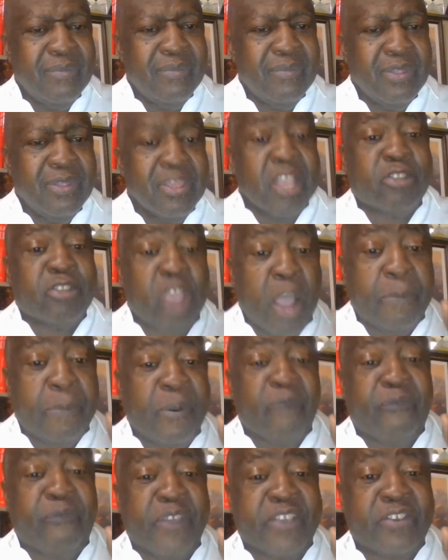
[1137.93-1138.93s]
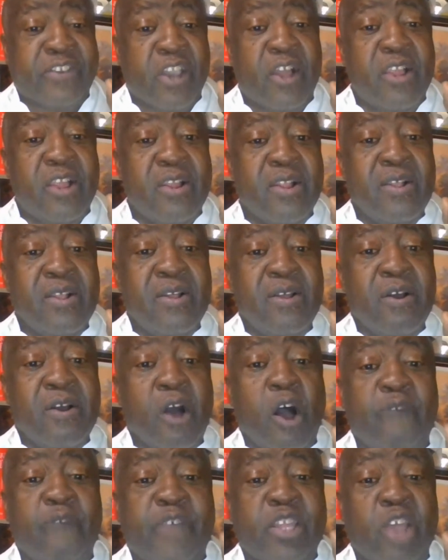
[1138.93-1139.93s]
The top official
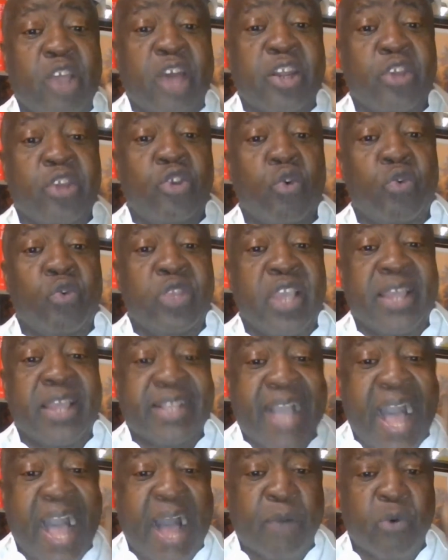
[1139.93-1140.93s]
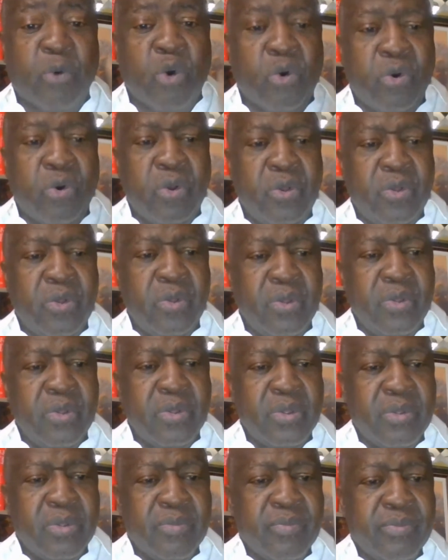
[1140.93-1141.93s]
of another union, GAWU,
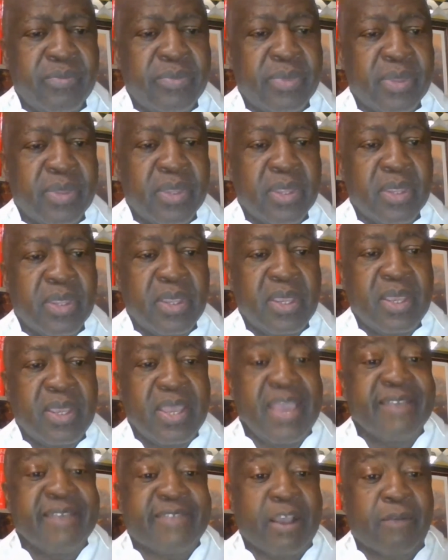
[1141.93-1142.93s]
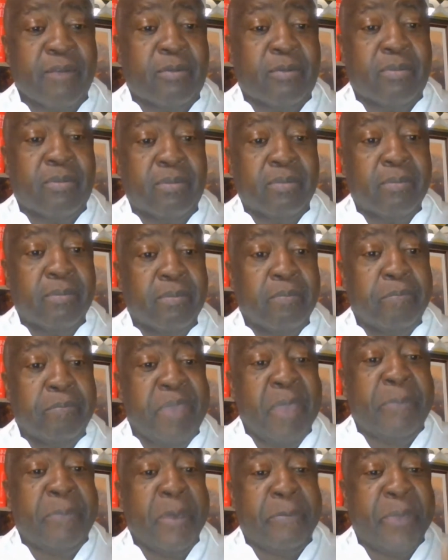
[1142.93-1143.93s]
is a
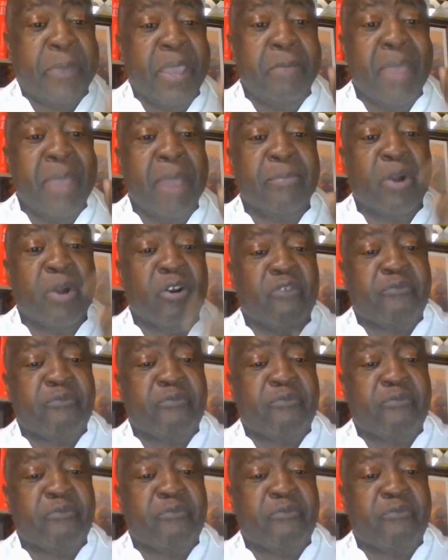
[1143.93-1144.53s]
PPP member of